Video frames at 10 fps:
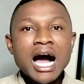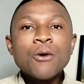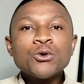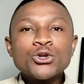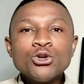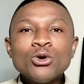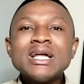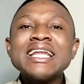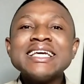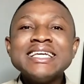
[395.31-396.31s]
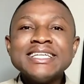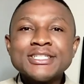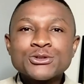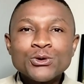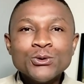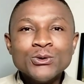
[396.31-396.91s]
I would know that He is good